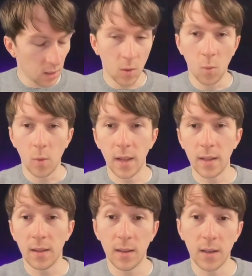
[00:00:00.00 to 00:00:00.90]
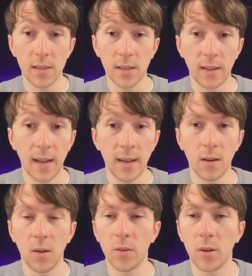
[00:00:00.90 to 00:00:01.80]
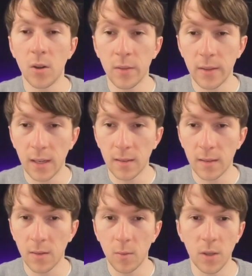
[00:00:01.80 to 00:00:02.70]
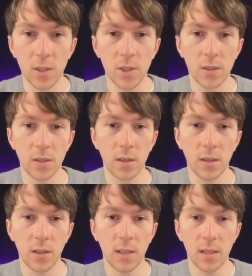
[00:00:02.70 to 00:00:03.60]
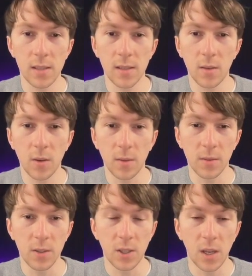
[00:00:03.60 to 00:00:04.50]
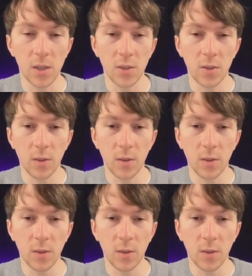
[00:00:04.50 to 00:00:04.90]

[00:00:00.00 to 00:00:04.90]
when there is a tag on the contact which is changed,